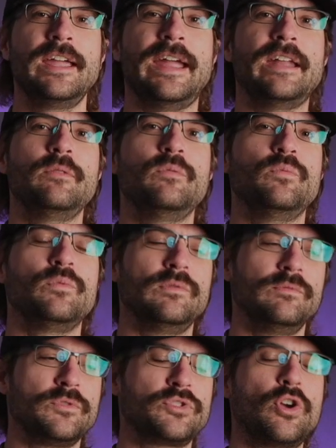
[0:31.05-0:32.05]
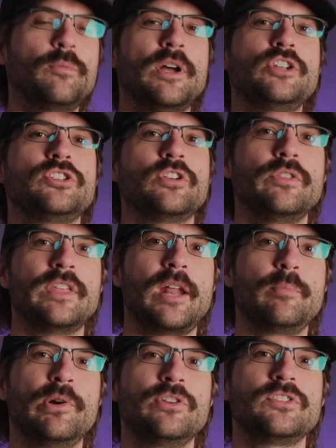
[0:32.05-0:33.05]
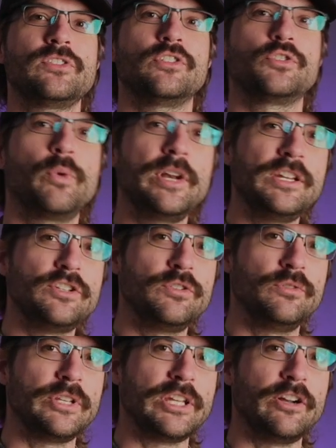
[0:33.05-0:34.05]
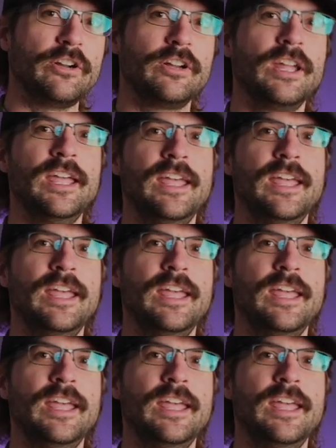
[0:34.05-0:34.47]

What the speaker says: and so much so that I purchased the 22-liter